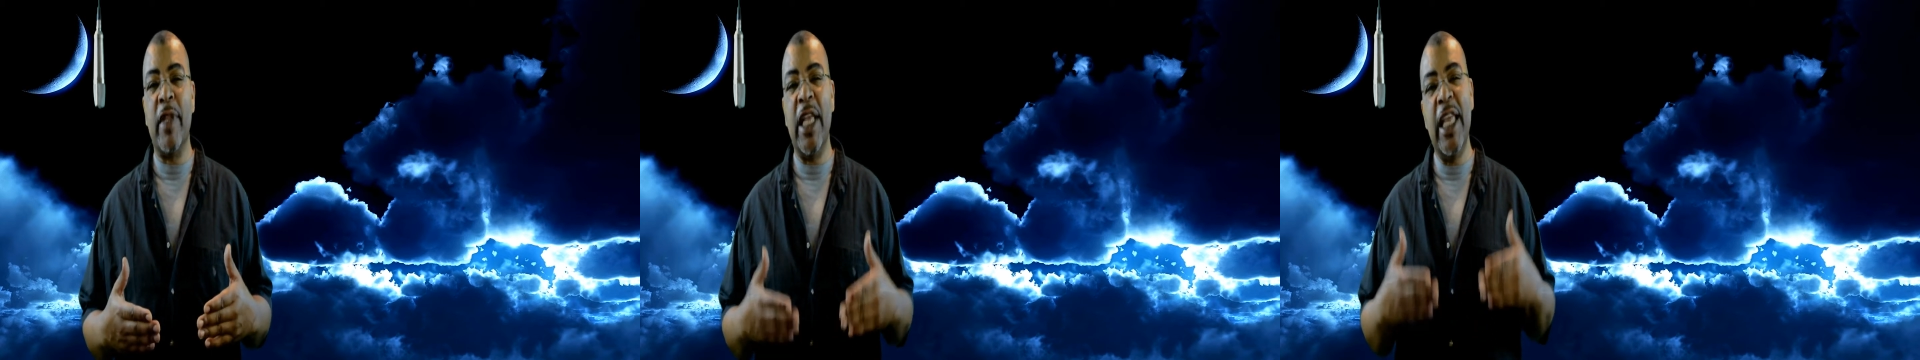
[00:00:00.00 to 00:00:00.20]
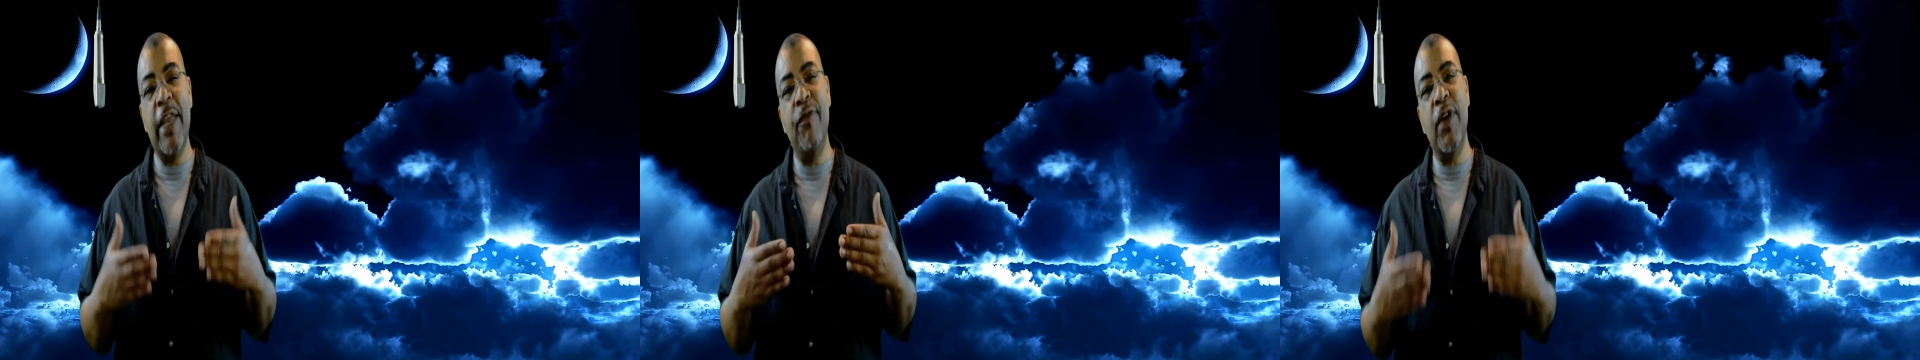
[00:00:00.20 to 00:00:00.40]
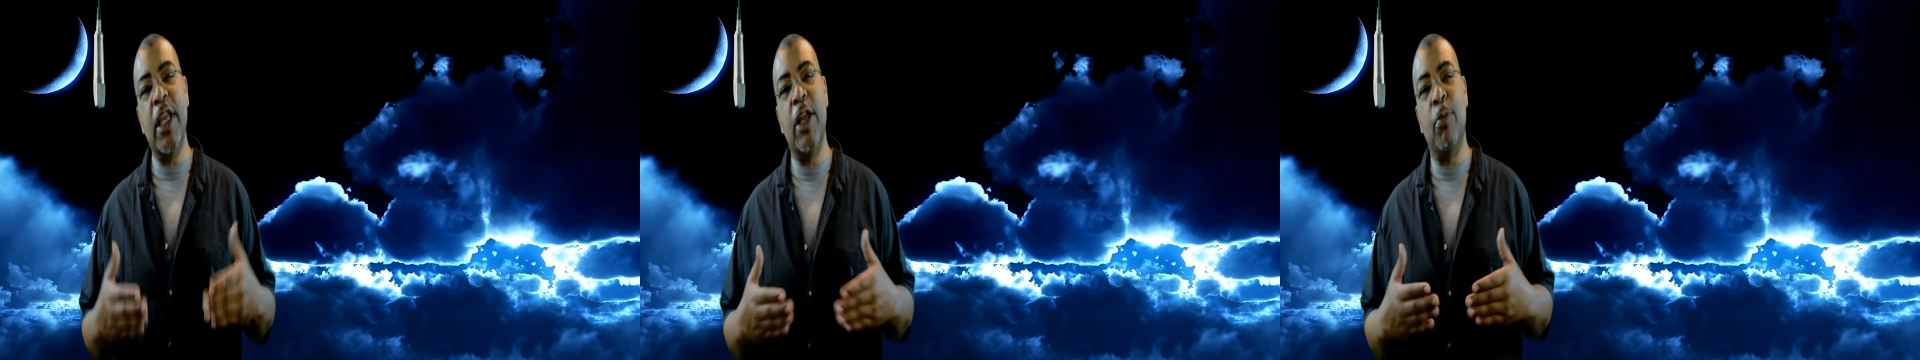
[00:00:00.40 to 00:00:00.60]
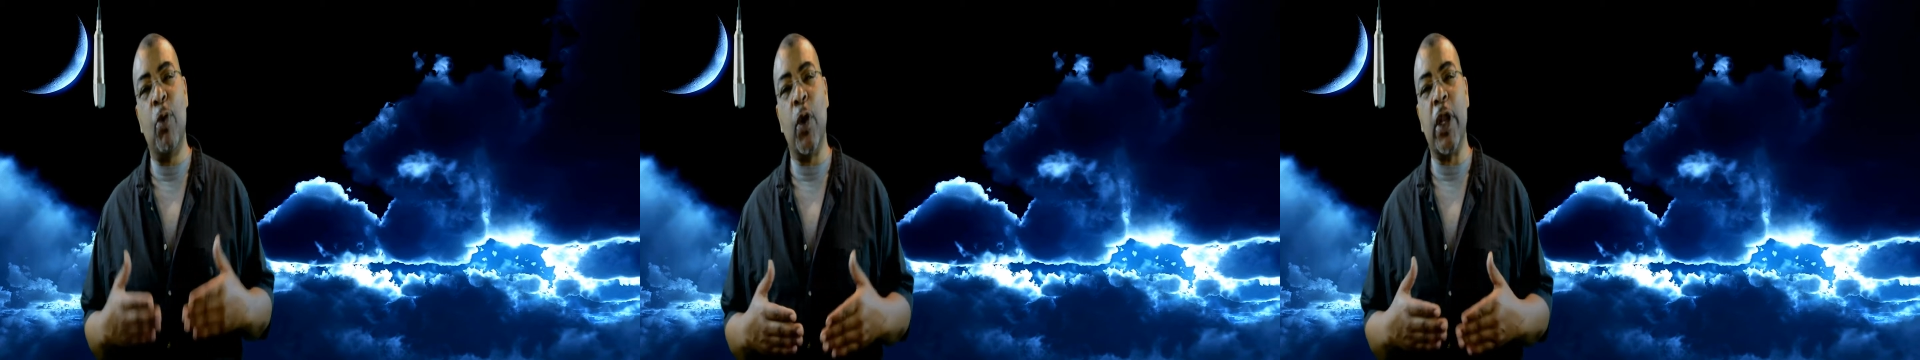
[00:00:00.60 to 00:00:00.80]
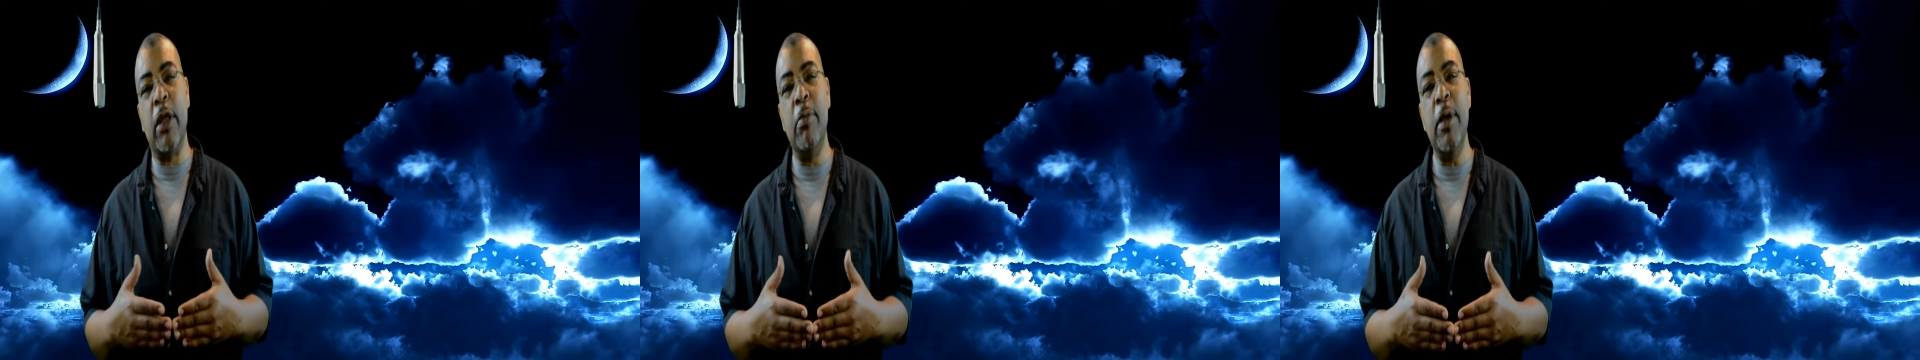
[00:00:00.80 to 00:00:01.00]
if it could
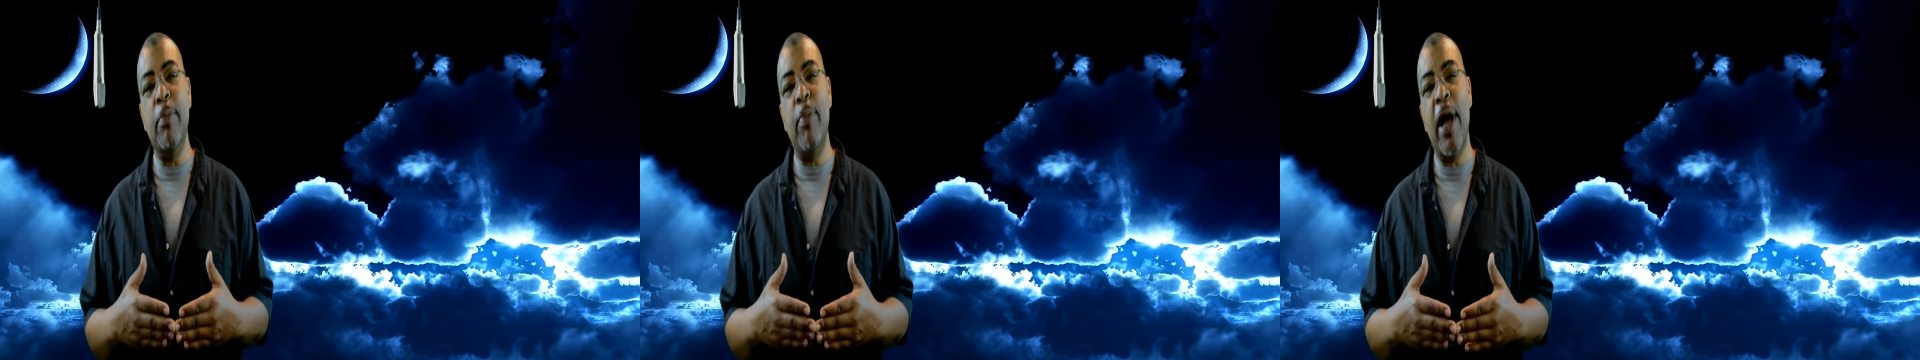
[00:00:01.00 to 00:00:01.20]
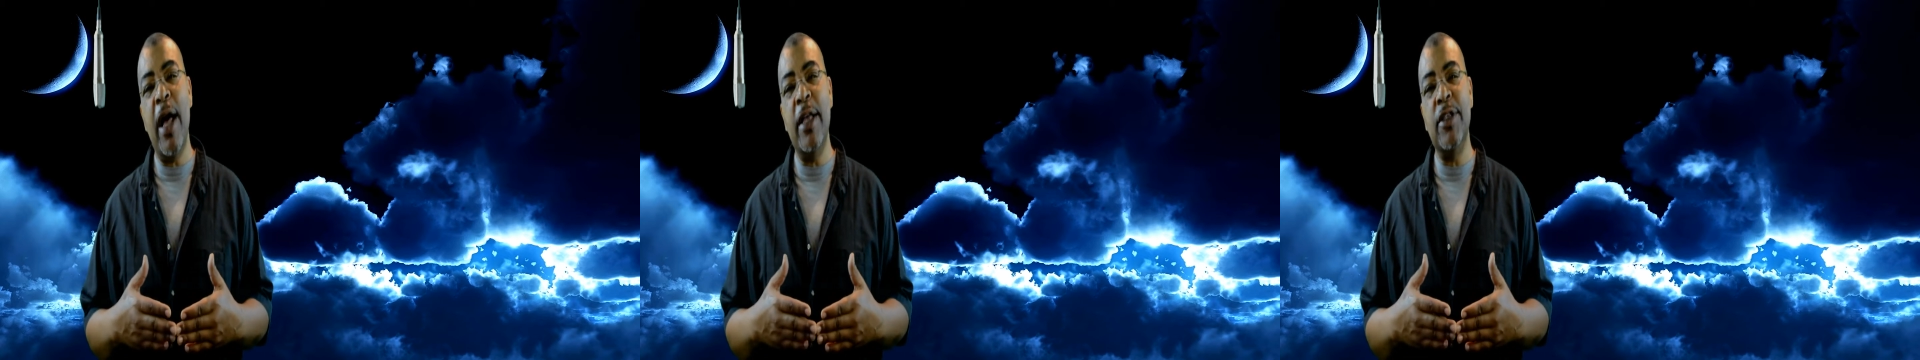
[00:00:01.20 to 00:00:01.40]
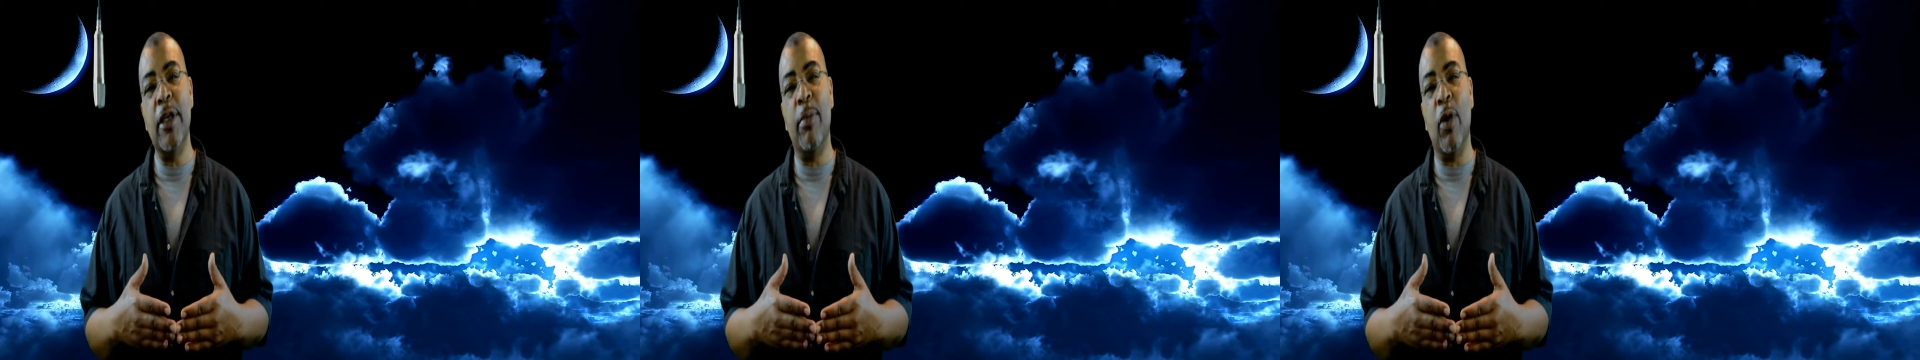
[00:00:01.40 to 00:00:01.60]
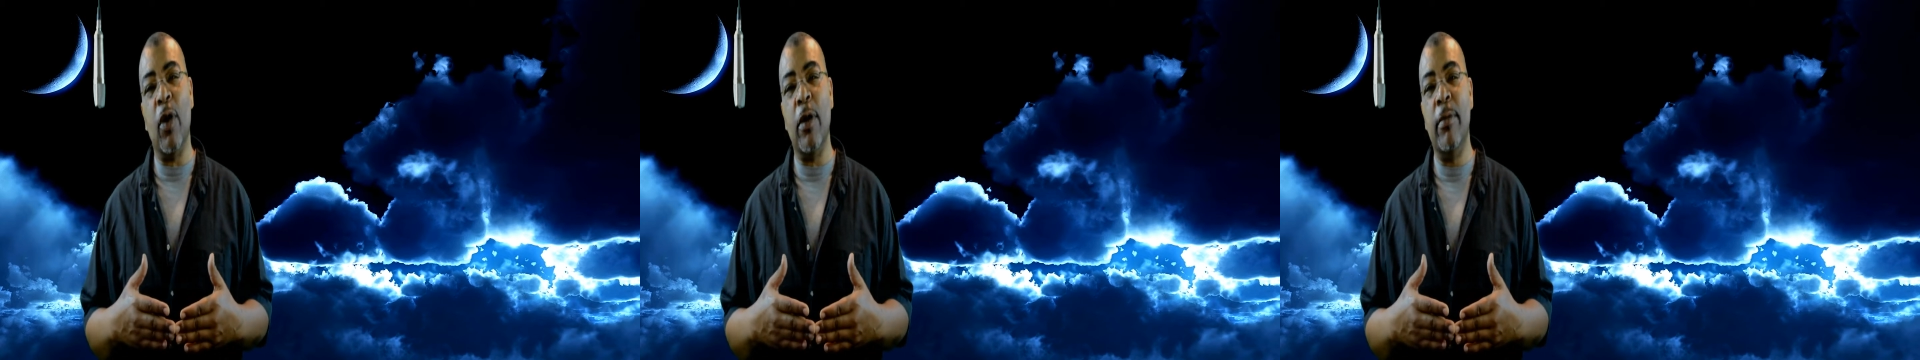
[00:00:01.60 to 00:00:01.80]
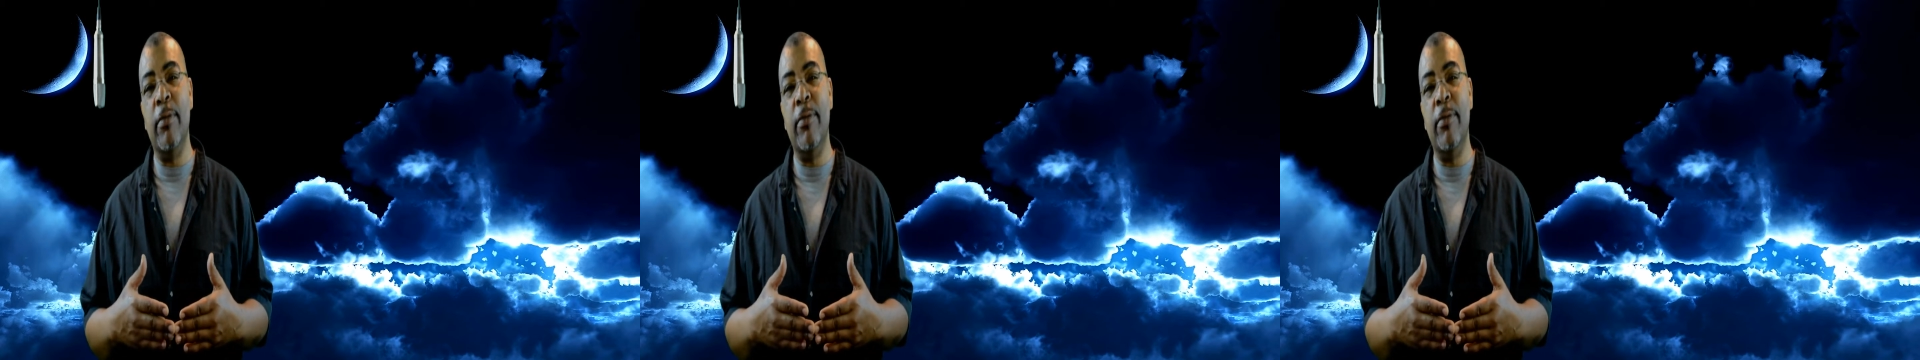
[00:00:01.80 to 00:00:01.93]
really be possible.